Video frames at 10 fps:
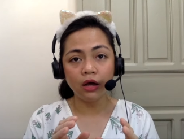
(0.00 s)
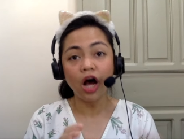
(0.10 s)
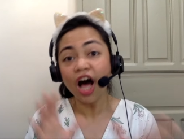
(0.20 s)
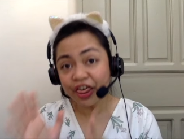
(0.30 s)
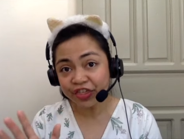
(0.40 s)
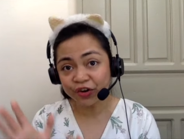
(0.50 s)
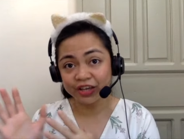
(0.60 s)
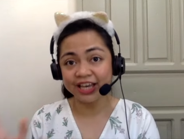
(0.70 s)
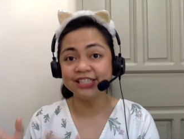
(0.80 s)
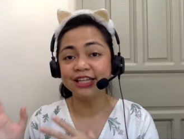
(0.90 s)
other
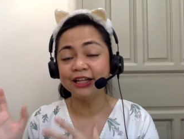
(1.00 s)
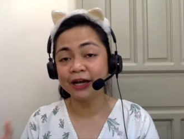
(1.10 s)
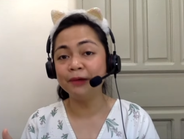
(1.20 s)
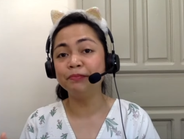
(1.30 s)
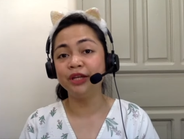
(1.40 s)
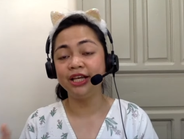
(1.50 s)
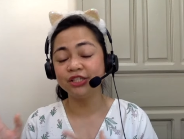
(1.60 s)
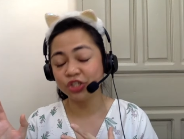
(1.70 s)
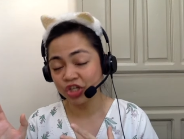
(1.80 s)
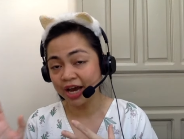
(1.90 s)
ESL
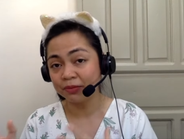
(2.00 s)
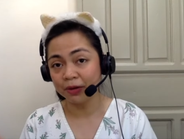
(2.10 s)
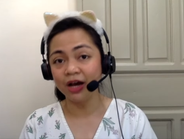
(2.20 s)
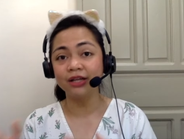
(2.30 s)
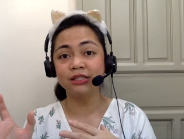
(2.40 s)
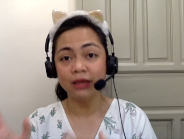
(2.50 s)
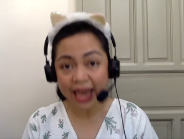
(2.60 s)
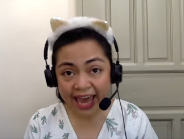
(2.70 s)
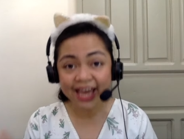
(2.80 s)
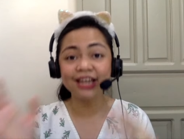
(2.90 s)
company's chat box
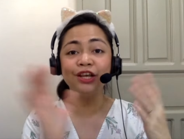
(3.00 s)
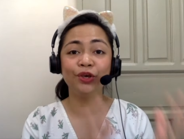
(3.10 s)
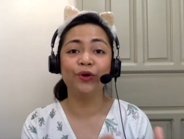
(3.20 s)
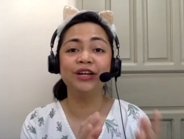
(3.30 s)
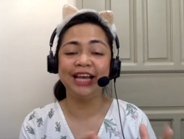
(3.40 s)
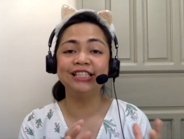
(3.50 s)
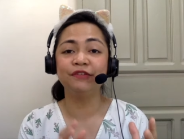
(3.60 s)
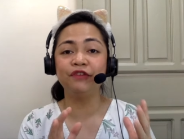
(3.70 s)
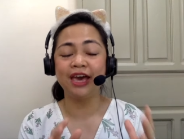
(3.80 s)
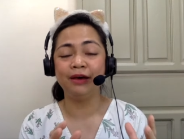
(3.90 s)
and your
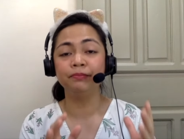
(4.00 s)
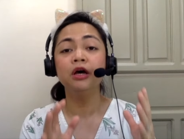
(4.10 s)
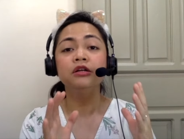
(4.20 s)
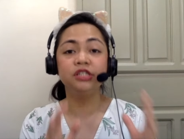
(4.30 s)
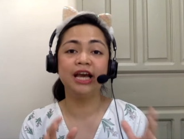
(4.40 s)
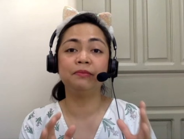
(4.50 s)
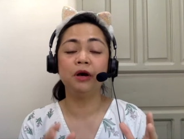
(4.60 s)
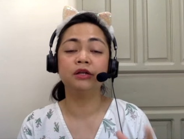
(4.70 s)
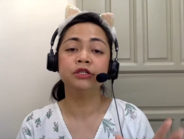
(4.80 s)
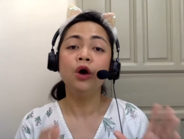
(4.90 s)
native camp chat
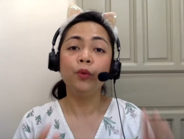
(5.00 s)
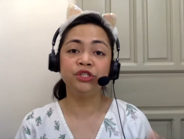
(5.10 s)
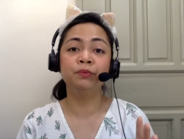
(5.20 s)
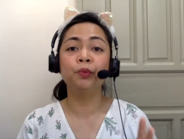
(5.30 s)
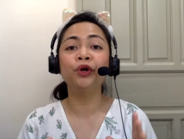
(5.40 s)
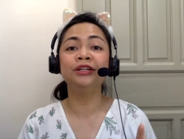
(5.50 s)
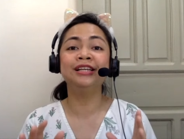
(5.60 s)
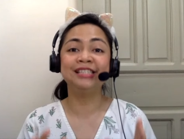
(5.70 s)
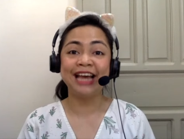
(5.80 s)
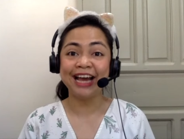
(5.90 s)
box. What's important
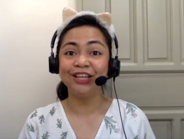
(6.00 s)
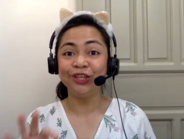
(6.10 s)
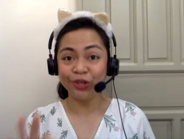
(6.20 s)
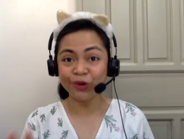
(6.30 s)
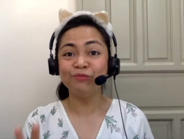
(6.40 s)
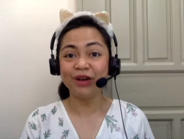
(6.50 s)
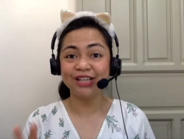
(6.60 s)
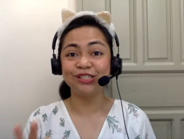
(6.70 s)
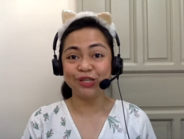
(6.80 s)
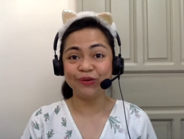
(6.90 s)
is that you
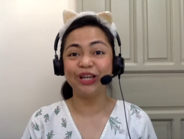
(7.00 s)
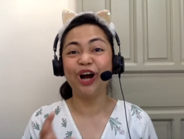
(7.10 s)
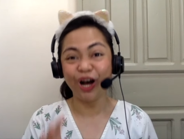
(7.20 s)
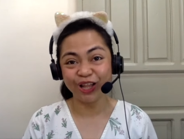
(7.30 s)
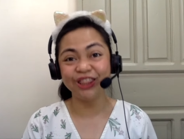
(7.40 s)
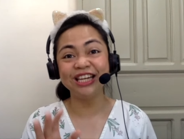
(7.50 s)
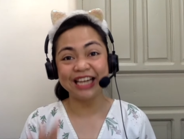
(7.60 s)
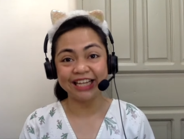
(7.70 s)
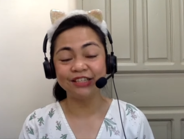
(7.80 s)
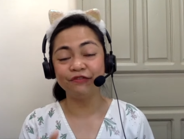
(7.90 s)
must do it on the
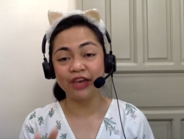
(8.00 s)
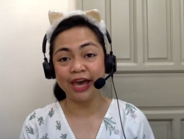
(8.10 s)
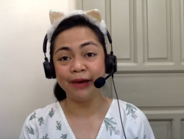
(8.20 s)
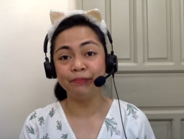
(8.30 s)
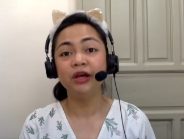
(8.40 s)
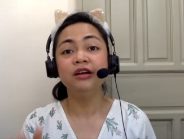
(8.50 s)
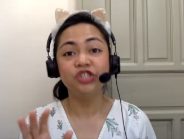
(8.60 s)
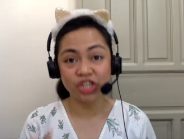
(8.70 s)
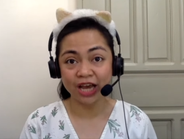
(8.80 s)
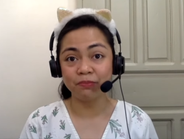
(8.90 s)
native camp
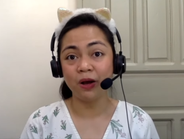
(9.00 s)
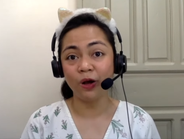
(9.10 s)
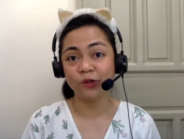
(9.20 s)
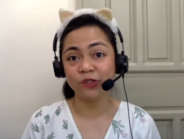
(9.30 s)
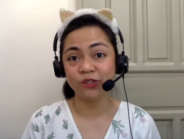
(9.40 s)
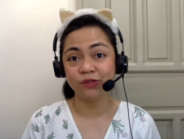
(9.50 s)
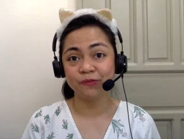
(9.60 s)
chat box.